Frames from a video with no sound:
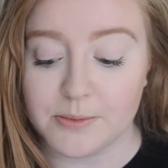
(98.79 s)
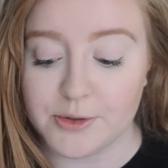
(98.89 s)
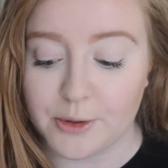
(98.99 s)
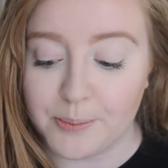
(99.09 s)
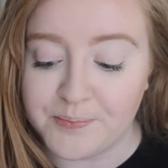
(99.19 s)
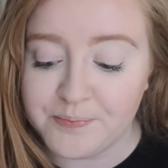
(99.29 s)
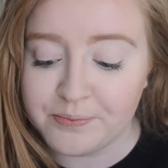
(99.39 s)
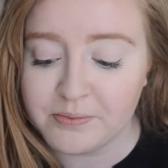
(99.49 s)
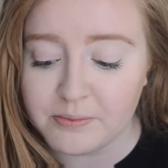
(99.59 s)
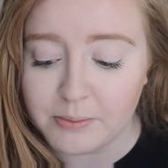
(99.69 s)
So
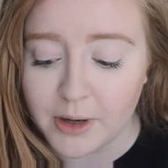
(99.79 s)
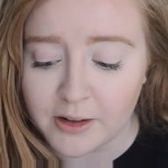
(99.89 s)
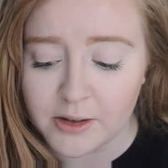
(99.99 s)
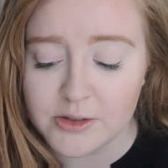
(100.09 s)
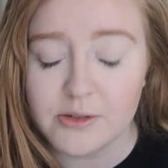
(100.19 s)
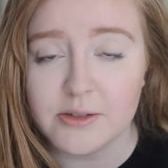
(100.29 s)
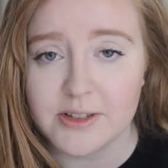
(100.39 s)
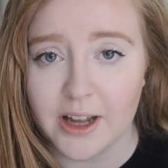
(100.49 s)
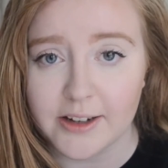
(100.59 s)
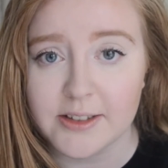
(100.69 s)
biological
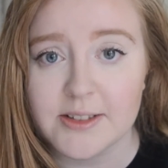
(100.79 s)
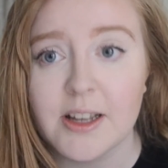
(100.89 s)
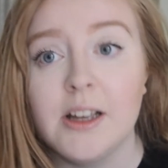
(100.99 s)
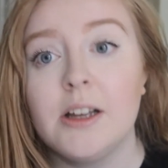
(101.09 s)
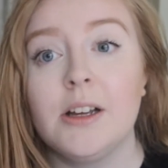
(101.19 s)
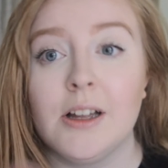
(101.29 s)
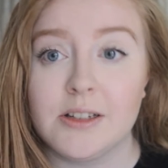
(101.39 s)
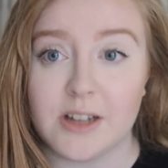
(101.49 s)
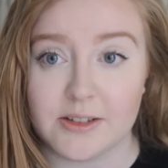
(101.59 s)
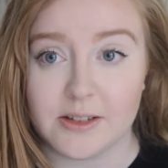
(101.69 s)
sex
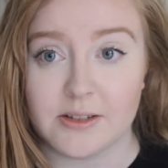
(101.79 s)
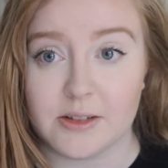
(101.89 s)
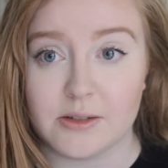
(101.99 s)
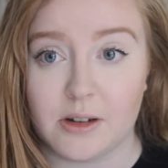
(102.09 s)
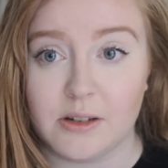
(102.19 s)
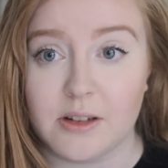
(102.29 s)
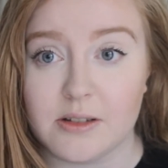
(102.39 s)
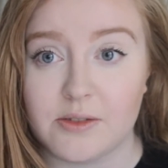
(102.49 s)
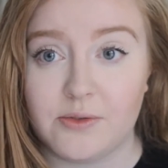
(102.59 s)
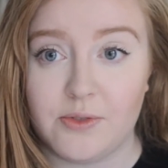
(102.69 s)
does exist on
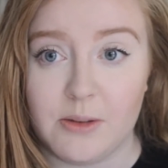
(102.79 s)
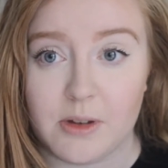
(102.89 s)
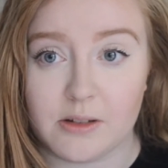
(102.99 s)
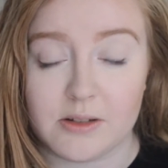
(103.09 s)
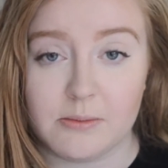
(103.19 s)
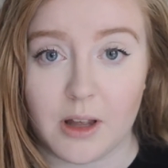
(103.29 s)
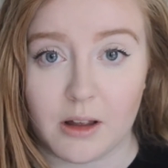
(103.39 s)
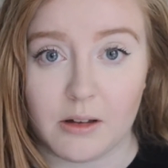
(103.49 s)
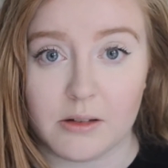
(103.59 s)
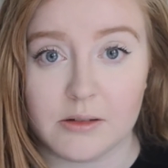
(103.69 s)
this female to
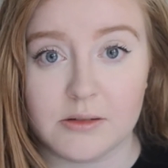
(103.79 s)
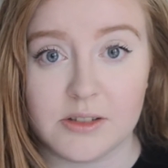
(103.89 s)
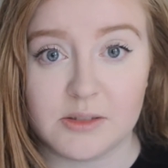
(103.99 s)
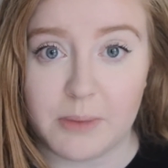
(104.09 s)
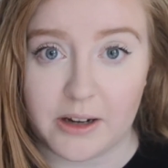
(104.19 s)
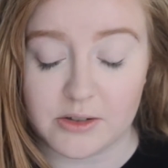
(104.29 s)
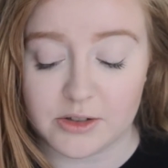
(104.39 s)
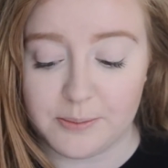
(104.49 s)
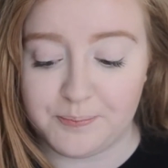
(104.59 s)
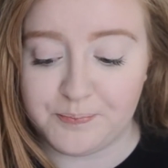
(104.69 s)
male
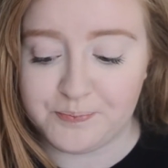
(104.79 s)
spectrum.